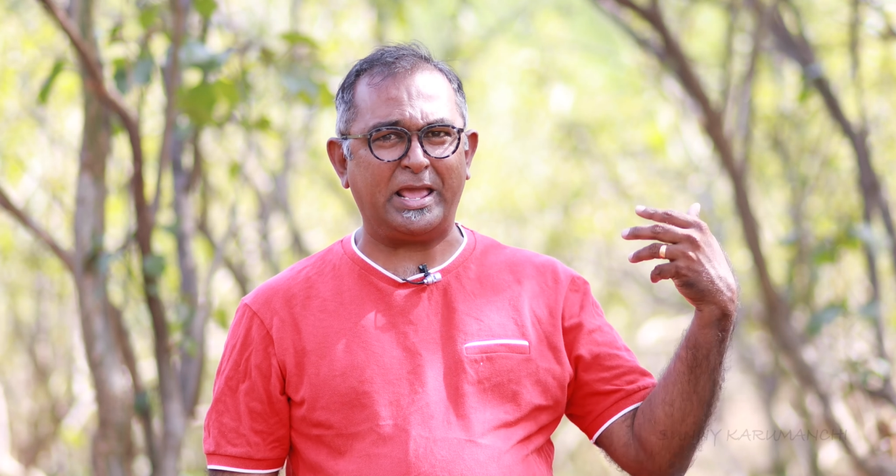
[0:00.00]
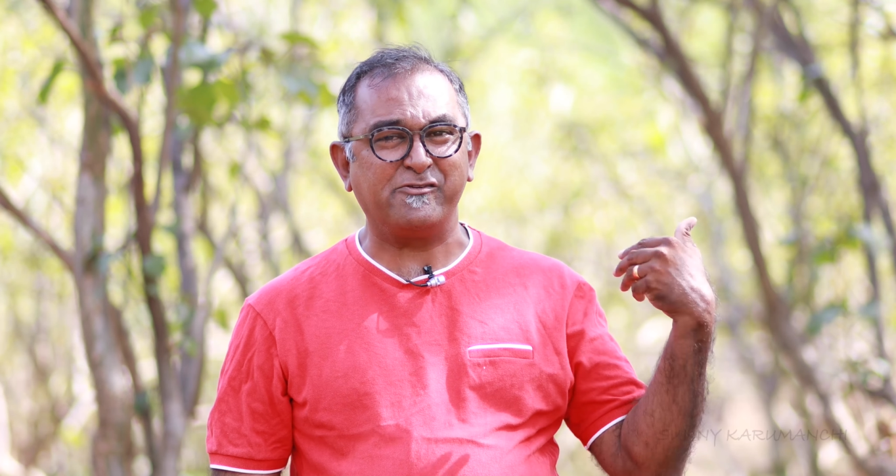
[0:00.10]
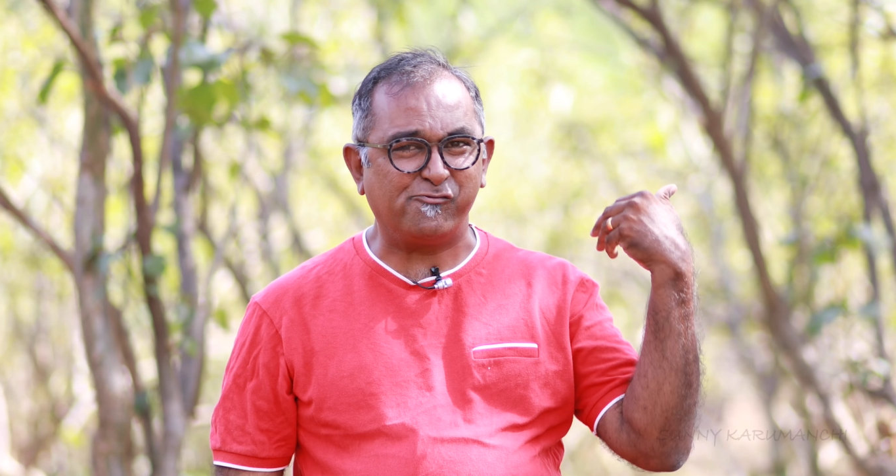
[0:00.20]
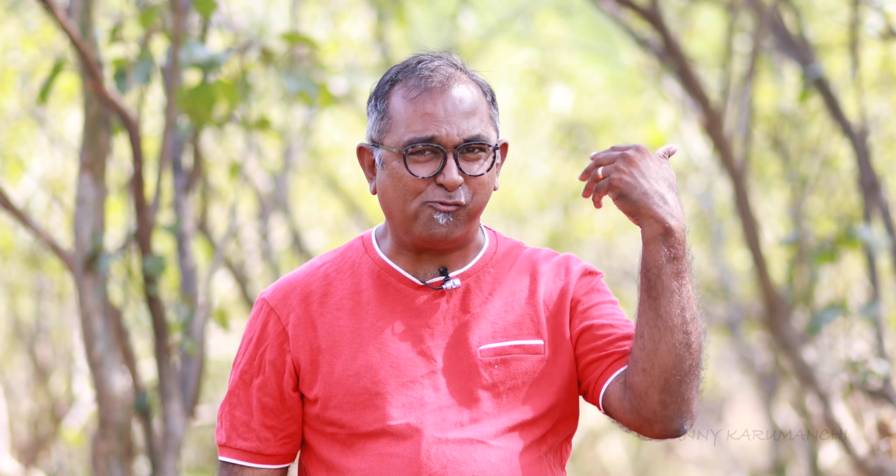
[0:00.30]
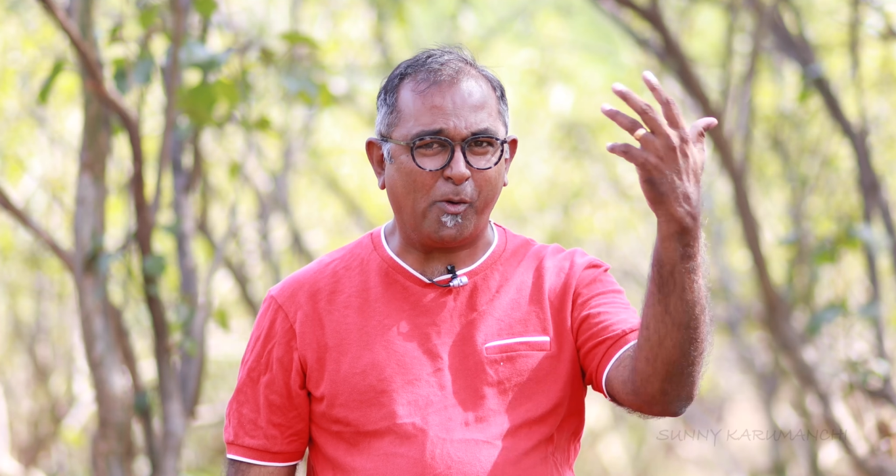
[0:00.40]

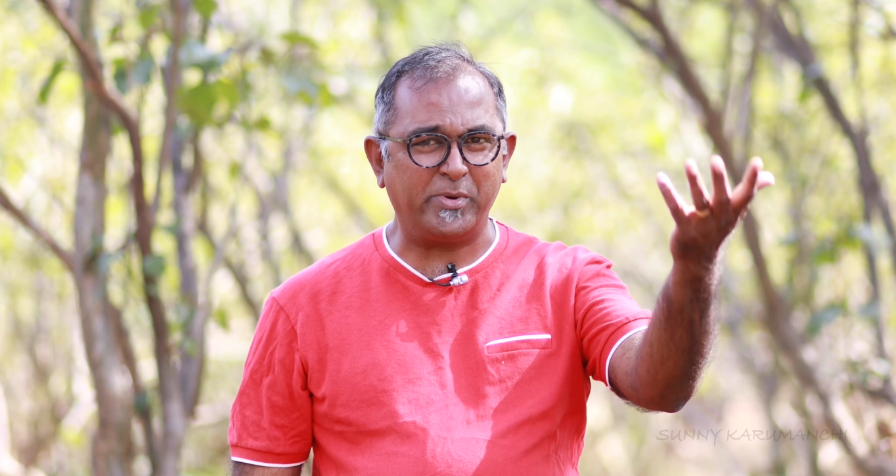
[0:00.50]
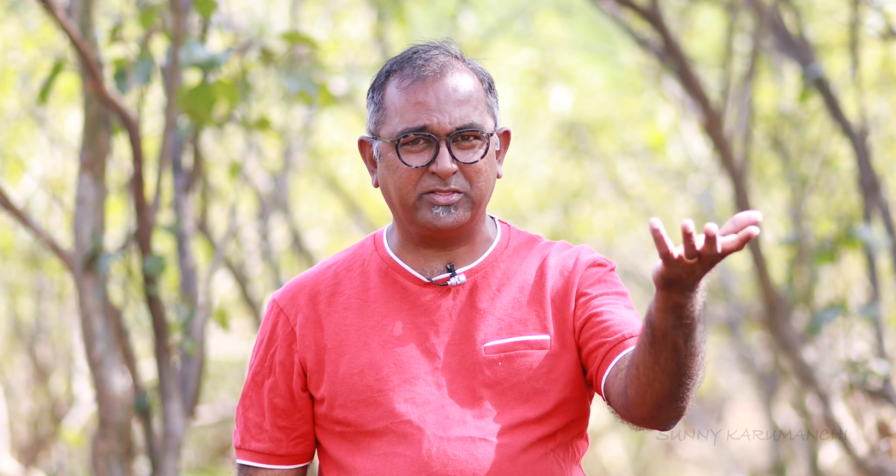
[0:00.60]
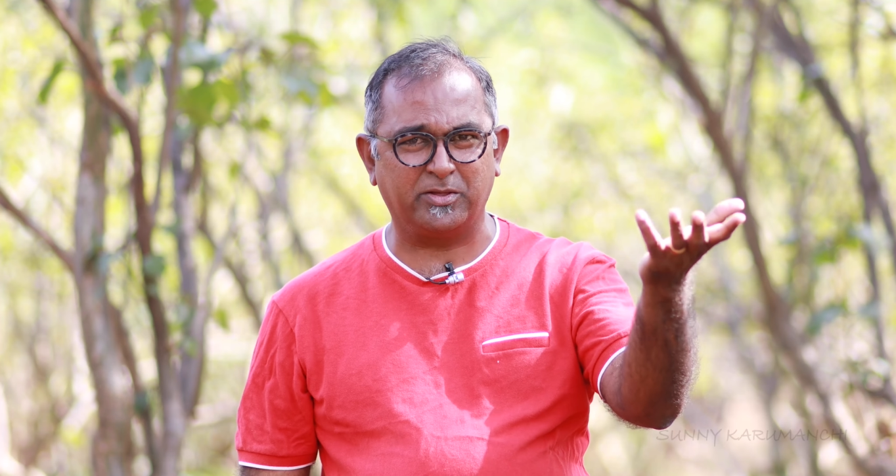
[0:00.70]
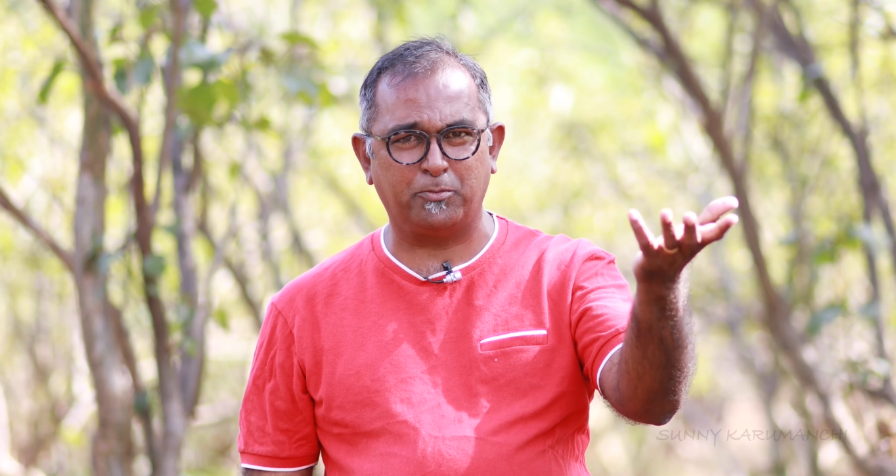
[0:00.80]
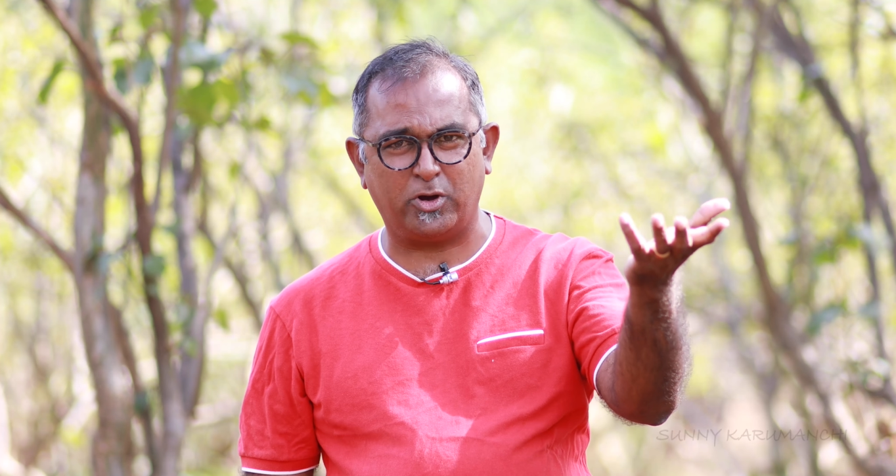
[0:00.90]

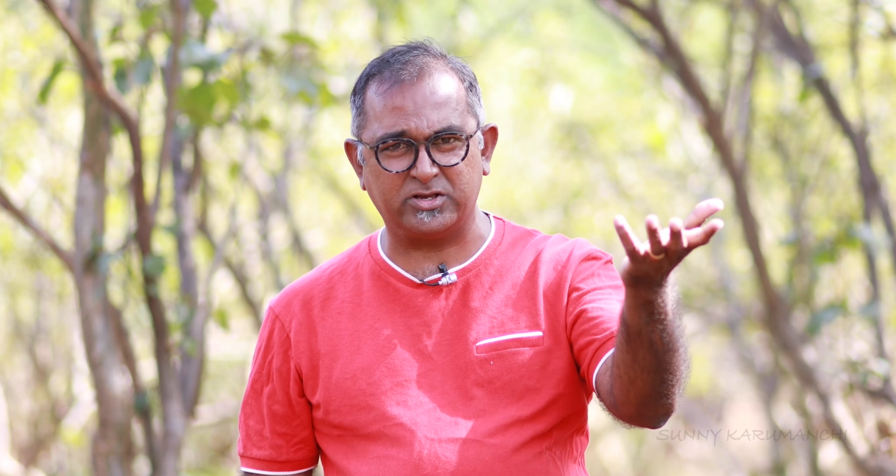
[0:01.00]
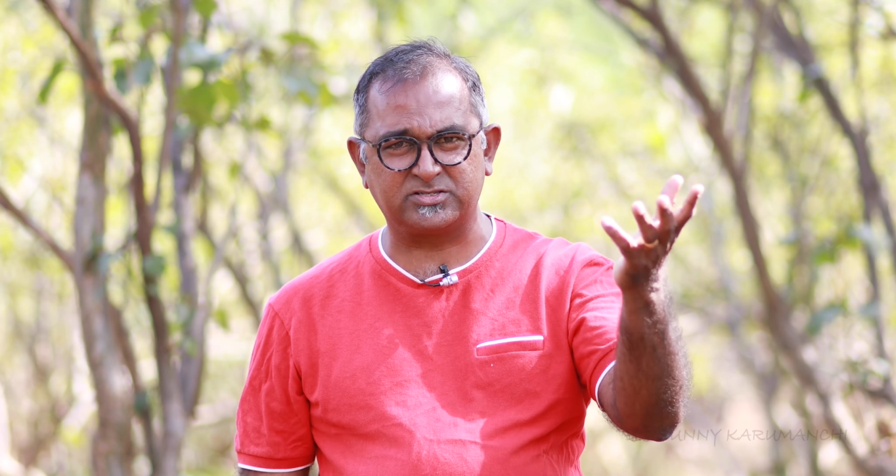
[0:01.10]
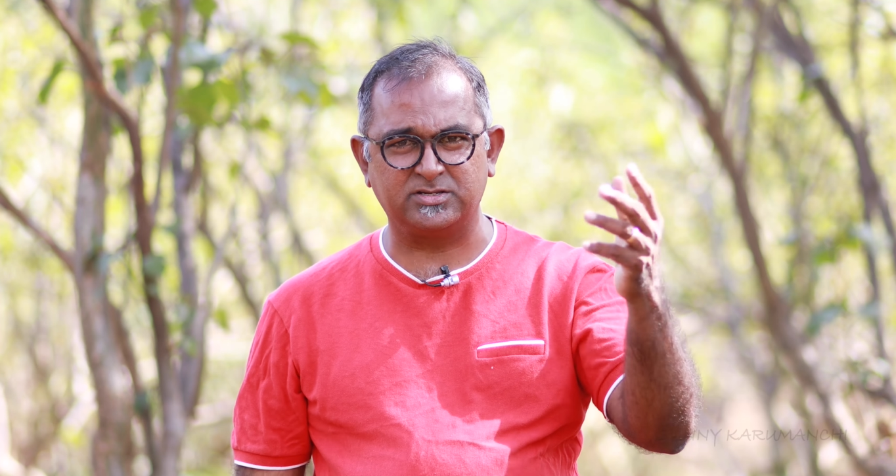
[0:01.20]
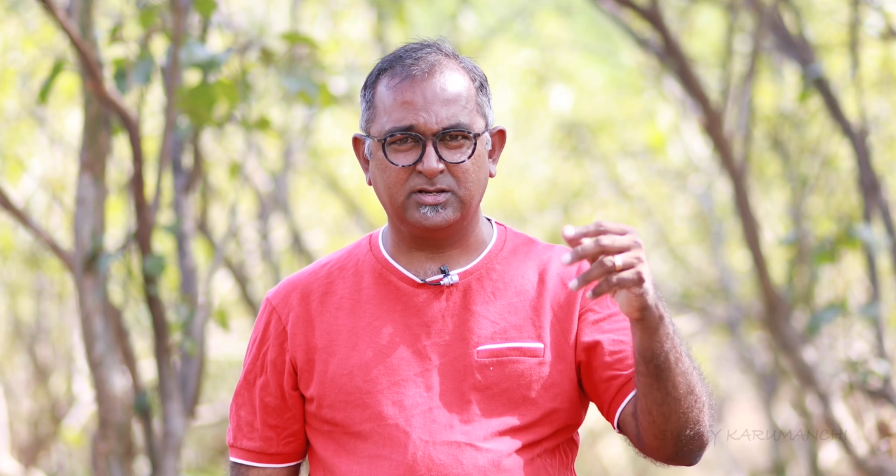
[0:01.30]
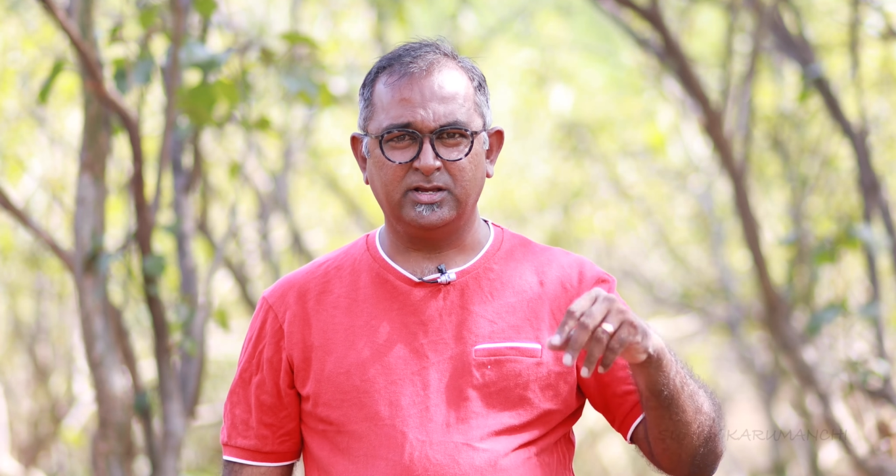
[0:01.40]
informing the
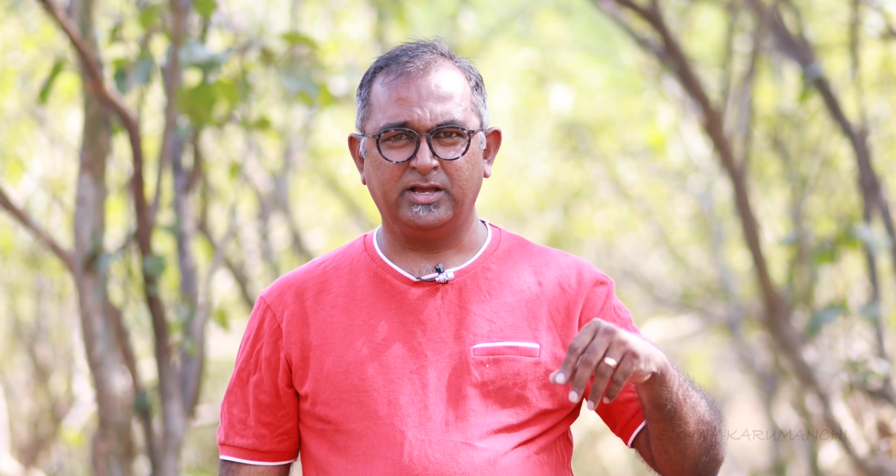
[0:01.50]
boss